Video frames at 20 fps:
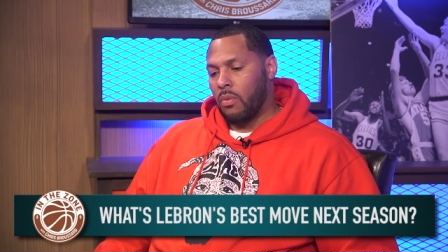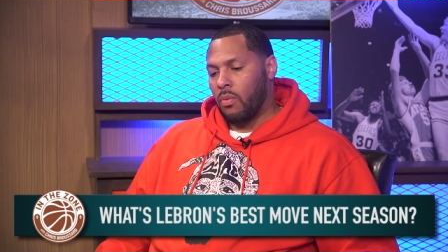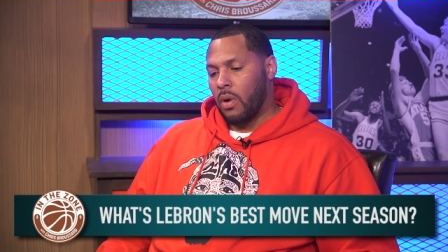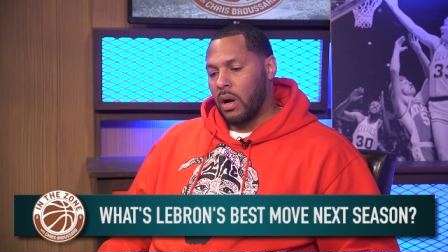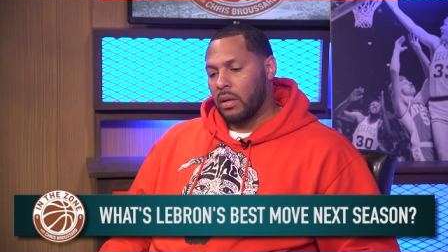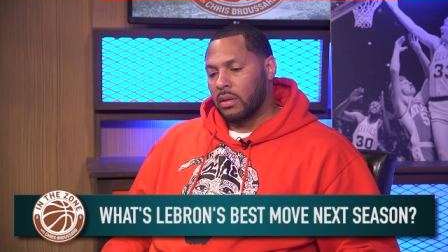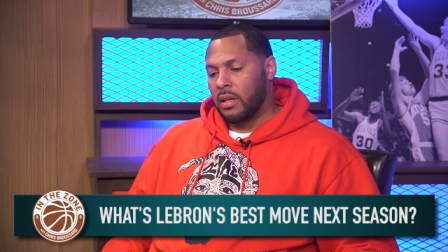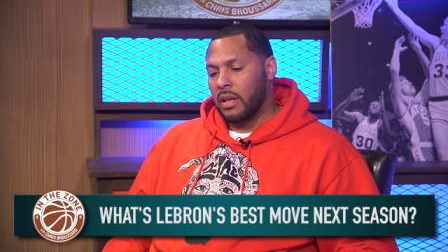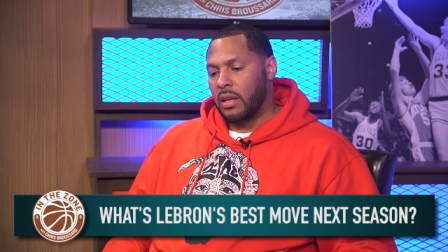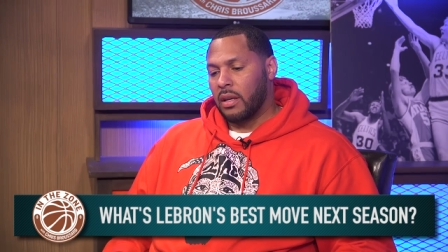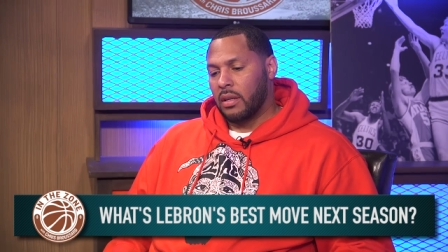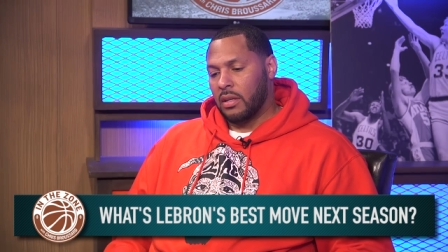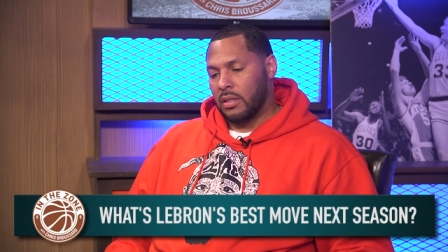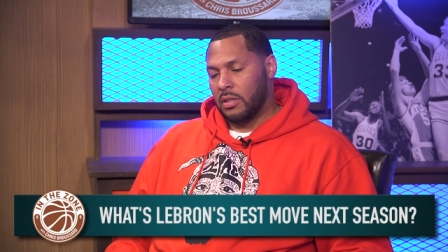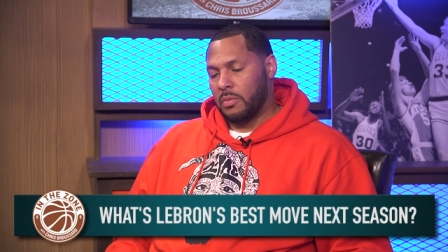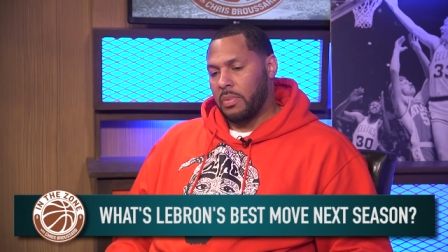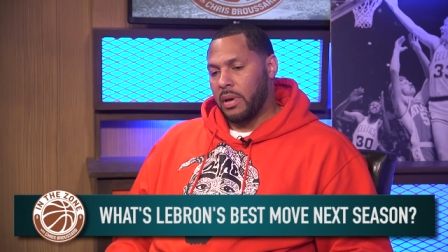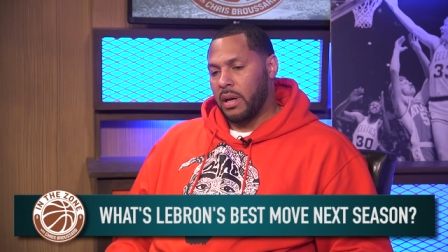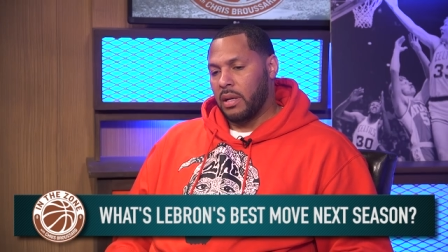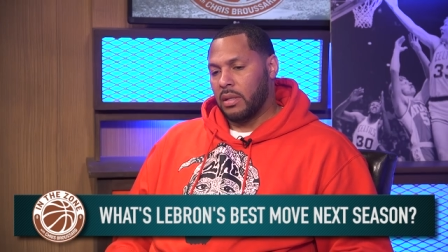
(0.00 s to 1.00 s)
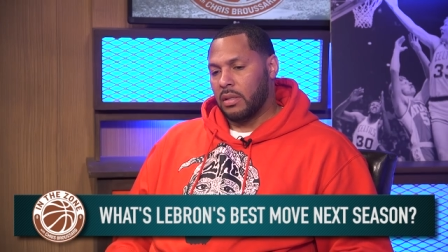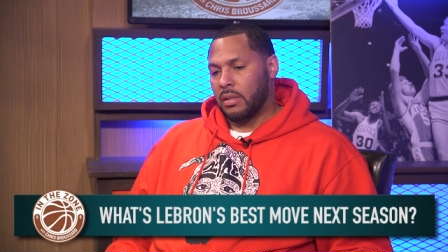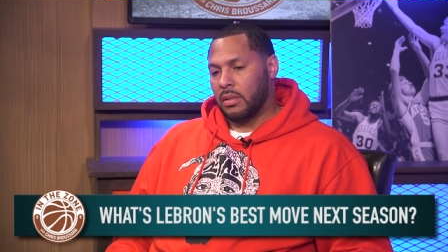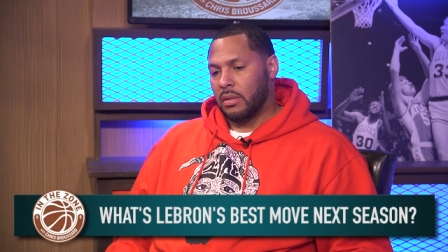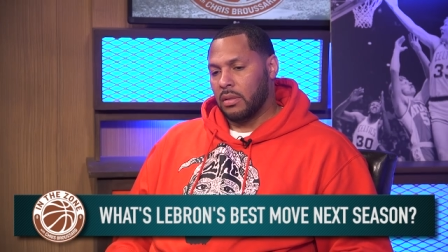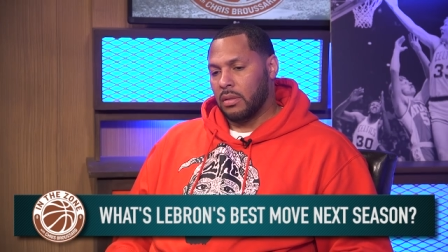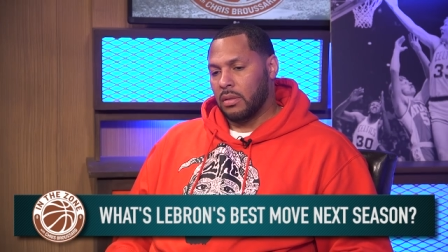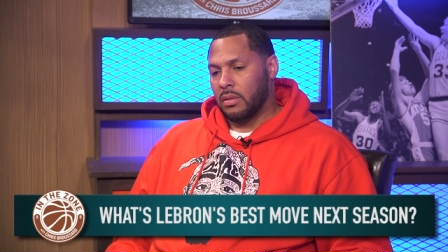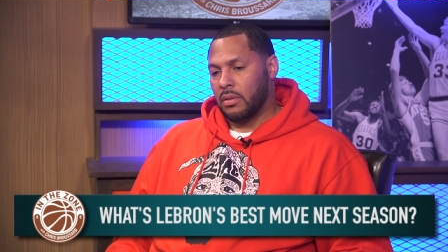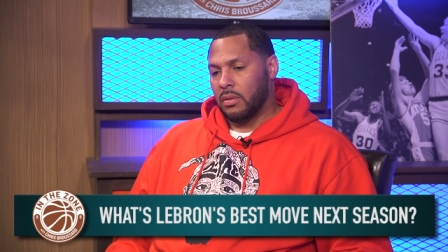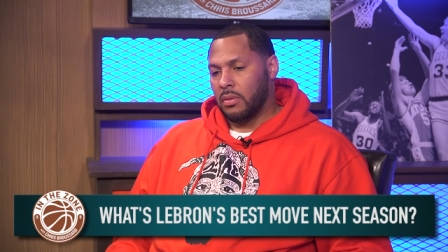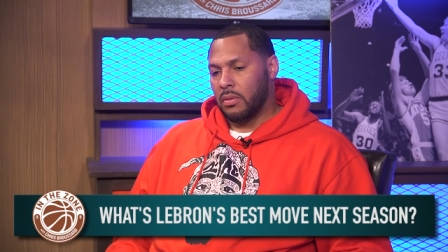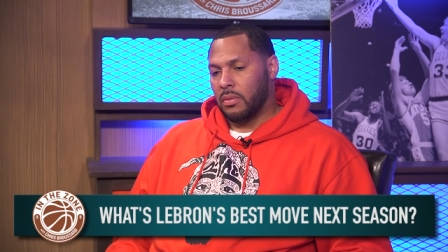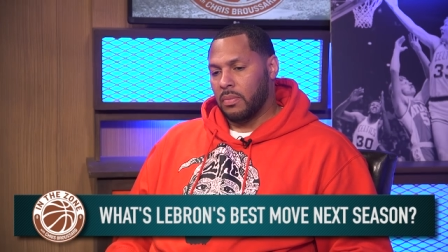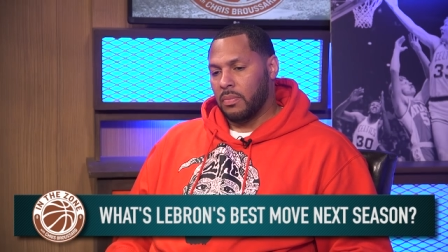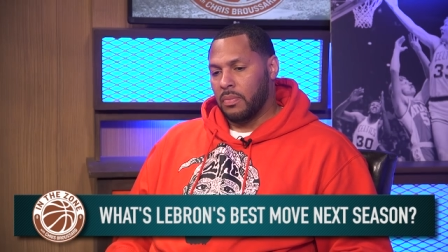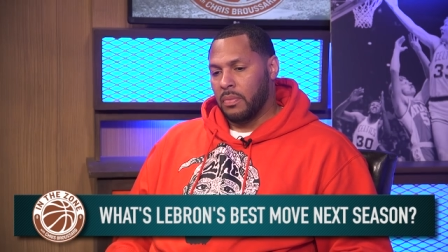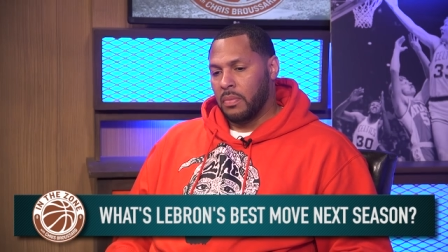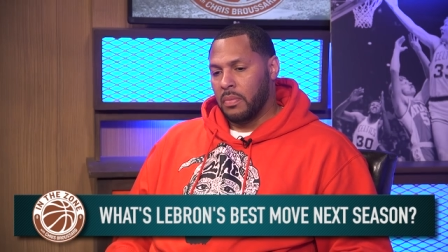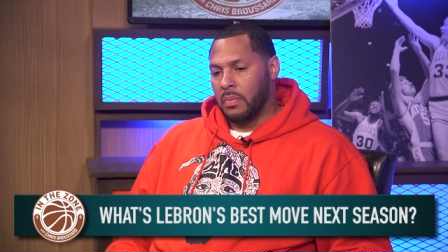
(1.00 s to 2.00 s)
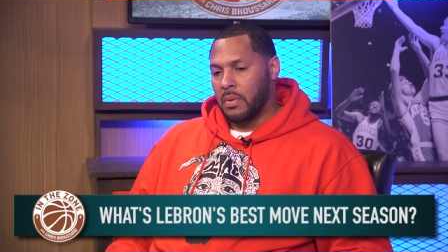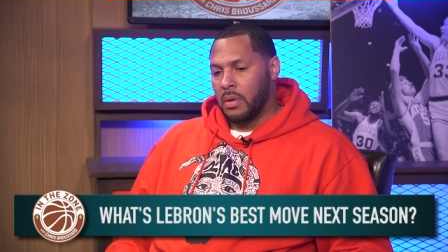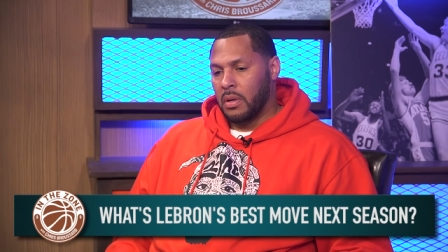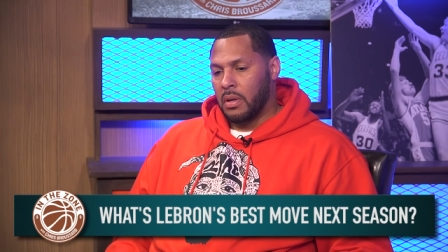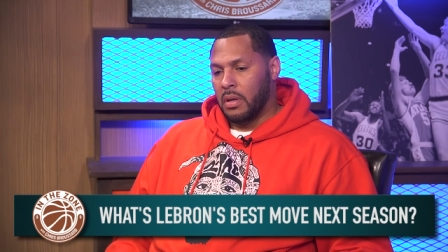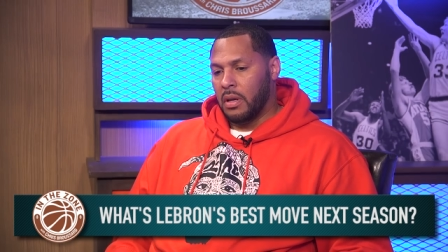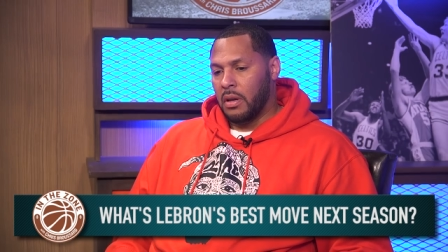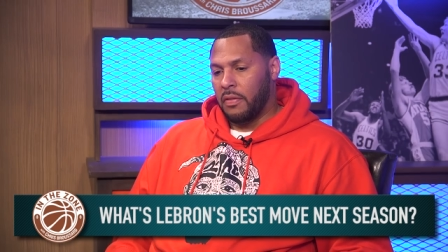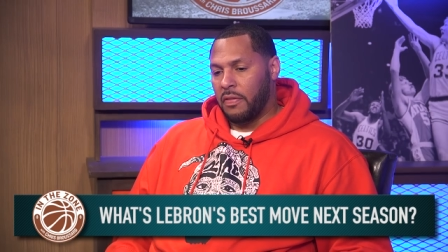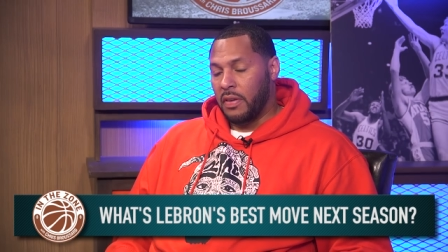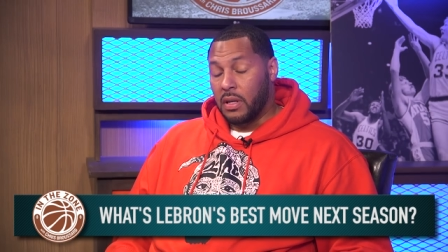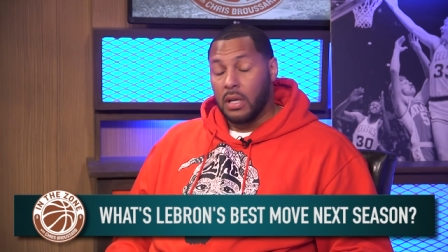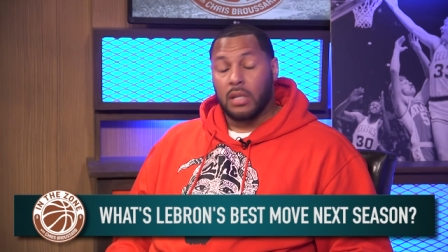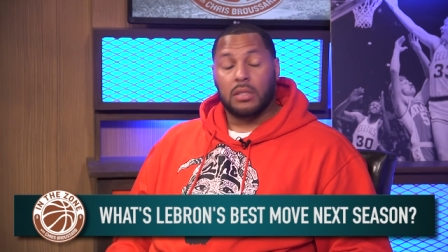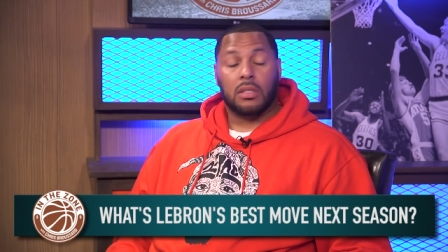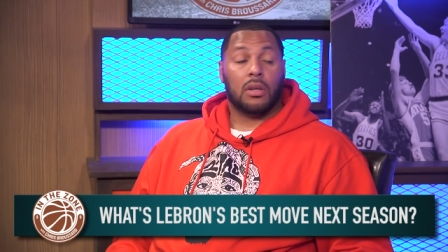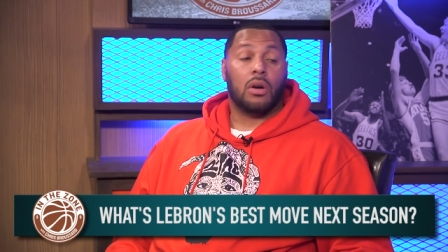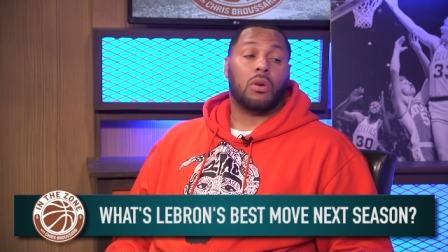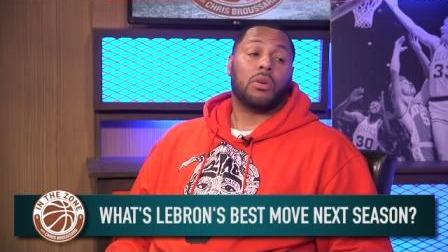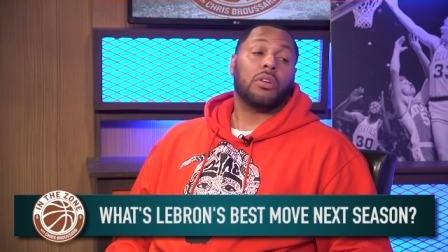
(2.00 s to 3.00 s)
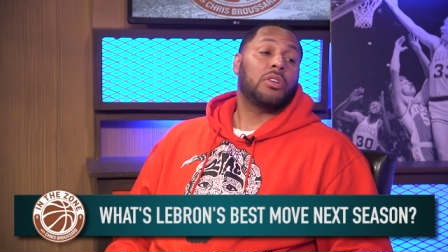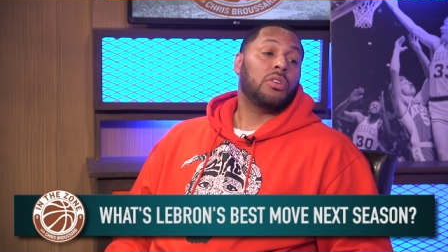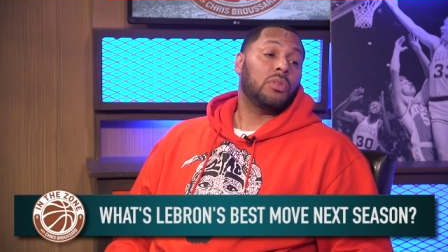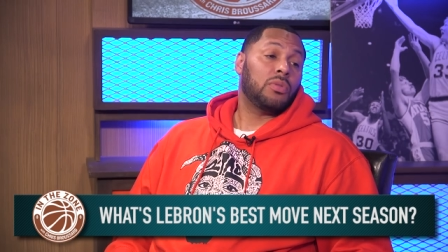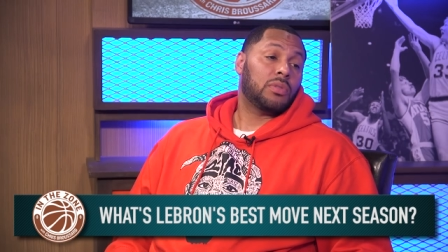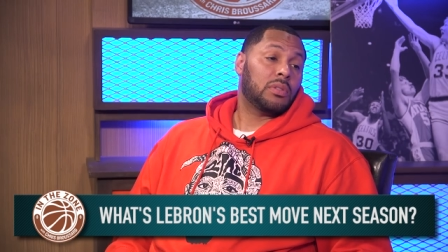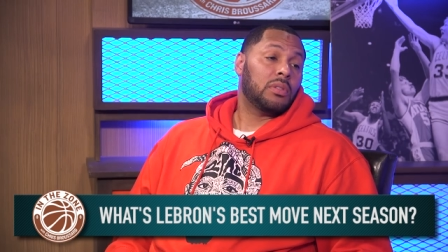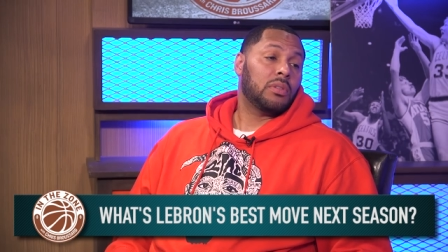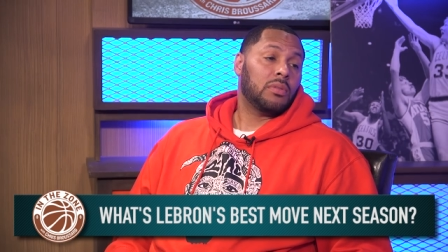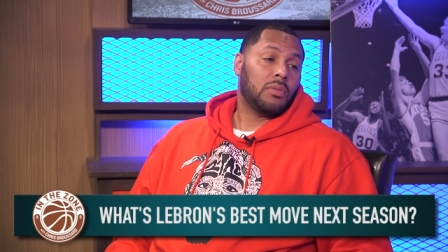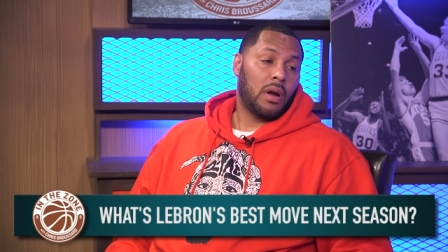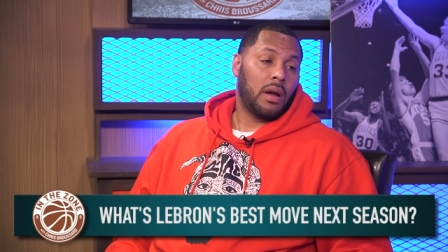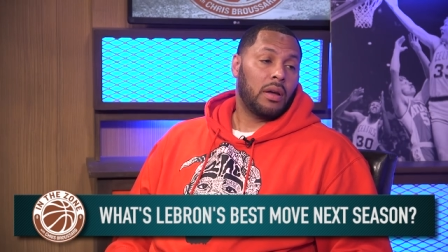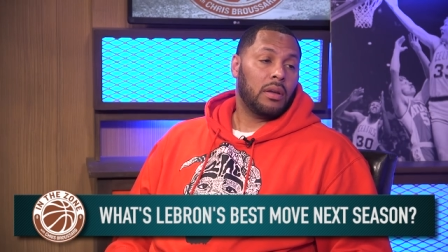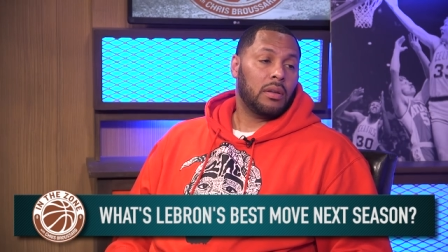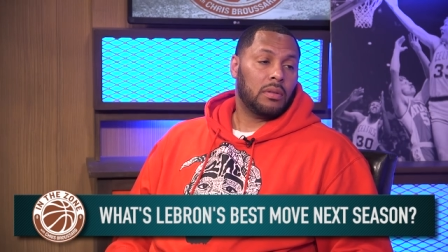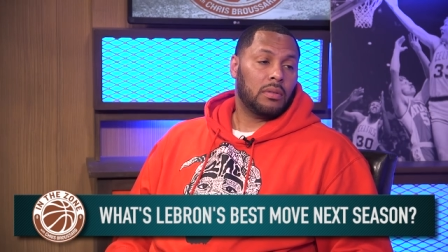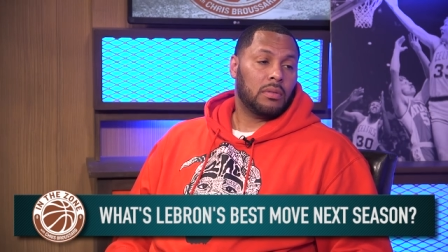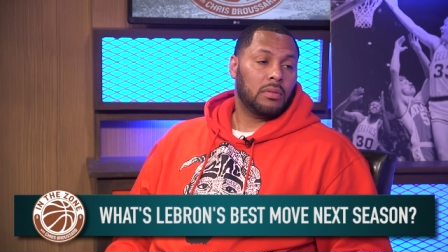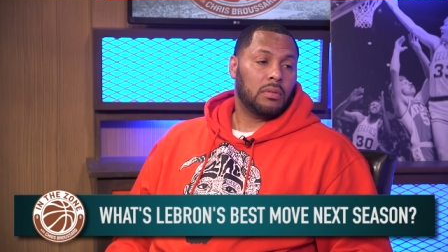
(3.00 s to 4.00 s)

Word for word: Well, I think his best, if he doesn't go to Houston, right?